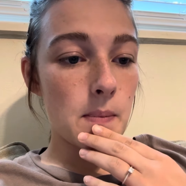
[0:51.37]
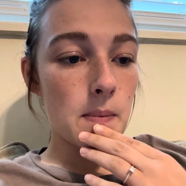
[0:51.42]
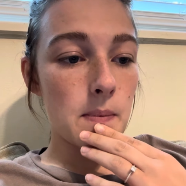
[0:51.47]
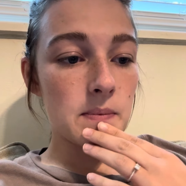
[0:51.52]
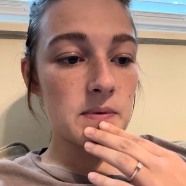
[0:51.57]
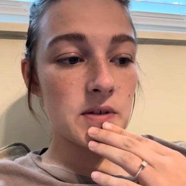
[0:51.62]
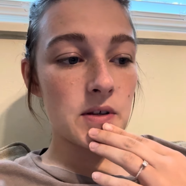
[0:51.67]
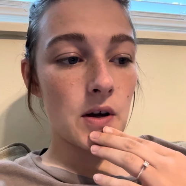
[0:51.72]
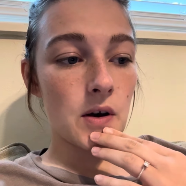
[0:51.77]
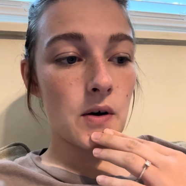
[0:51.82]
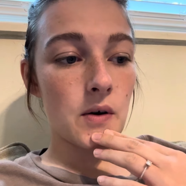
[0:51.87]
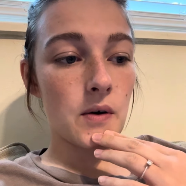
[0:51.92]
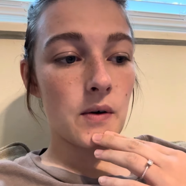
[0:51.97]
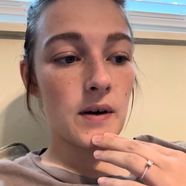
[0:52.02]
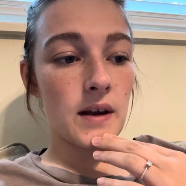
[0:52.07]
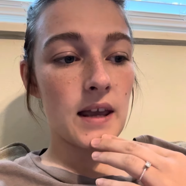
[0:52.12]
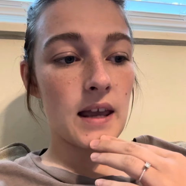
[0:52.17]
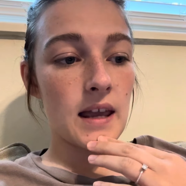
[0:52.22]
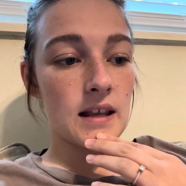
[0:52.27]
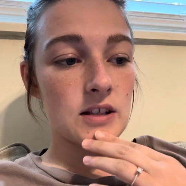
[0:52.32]
so
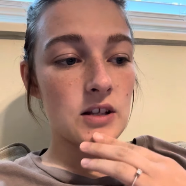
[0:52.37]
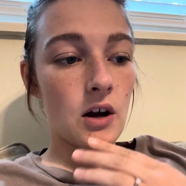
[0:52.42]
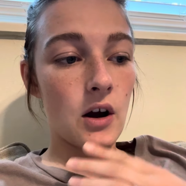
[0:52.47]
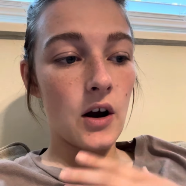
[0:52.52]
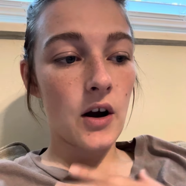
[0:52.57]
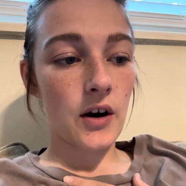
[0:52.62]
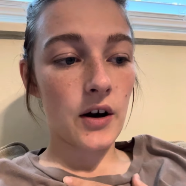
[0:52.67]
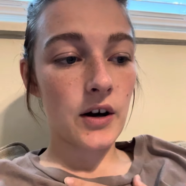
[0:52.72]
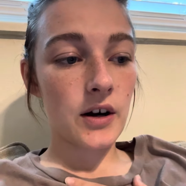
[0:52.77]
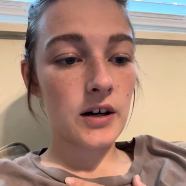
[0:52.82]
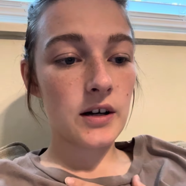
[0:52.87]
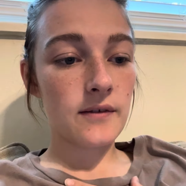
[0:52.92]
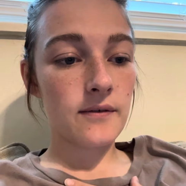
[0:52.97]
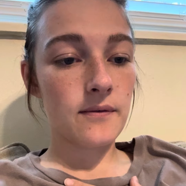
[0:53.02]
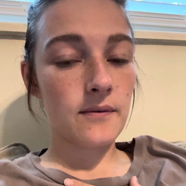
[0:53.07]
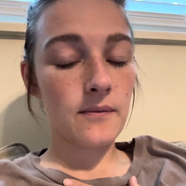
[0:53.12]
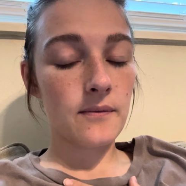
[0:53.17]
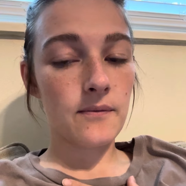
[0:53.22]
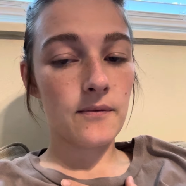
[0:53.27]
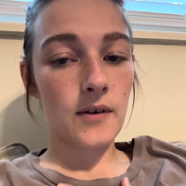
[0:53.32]
it's hard
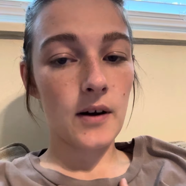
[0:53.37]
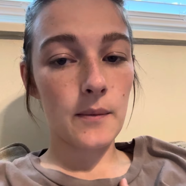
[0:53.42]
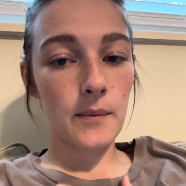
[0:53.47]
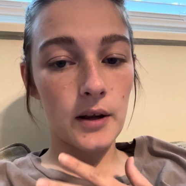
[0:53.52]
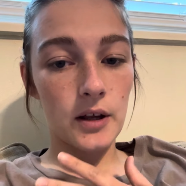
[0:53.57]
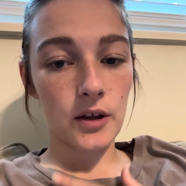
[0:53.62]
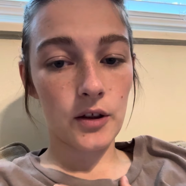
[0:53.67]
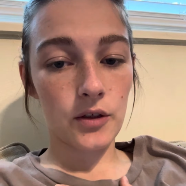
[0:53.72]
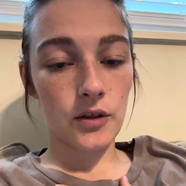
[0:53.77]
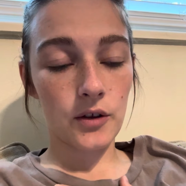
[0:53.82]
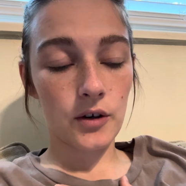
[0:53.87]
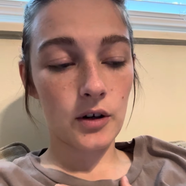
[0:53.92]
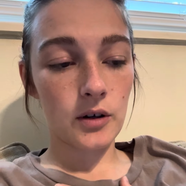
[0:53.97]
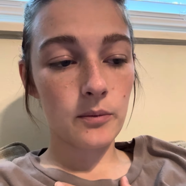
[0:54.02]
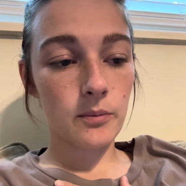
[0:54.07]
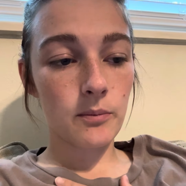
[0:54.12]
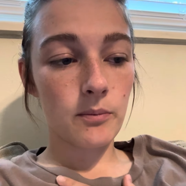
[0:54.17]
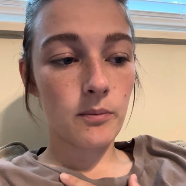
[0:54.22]
from like a third,